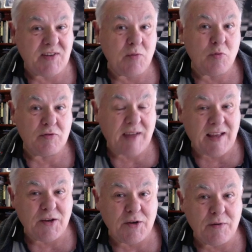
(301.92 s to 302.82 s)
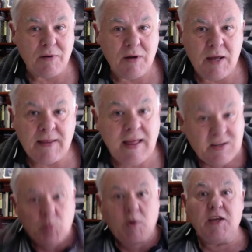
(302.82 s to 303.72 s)
will tell you
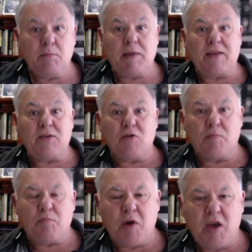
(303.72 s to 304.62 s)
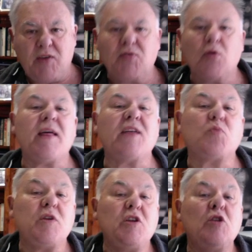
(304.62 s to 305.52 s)
that's when you blunder a piece, or that's
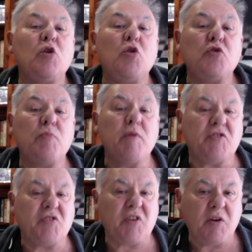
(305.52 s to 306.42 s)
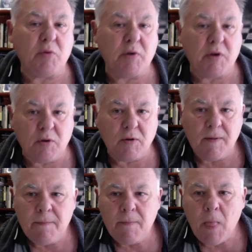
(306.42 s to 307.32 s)
when you lose material
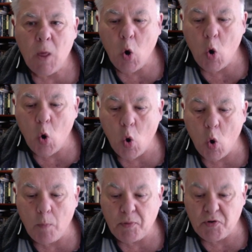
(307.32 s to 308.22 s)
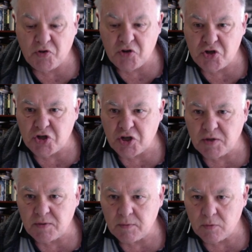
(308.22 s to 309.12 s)
or
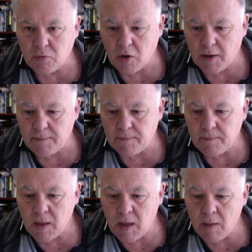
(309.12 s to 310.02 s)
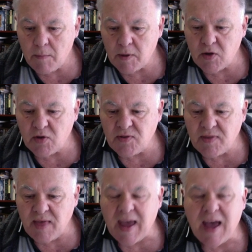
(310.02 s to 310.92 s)
position, right? Because
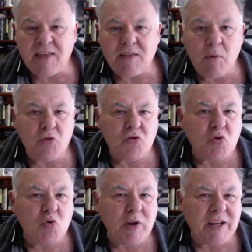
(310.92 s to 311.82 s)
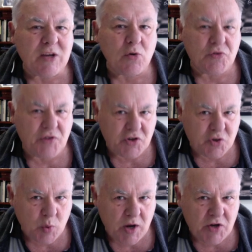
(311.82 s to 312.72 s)
they are the most critical
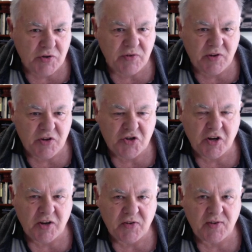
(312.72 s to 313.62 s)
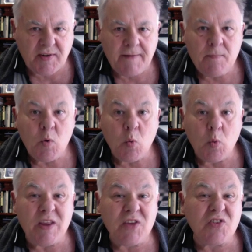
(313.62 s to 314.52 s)
situations in chess
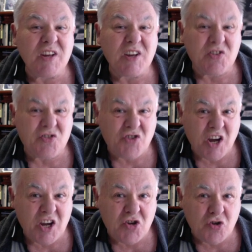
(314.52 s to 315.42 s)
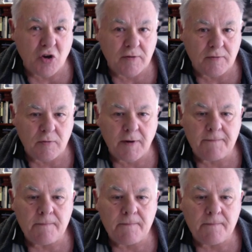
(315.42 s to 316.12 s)
when there's an exchange on, right?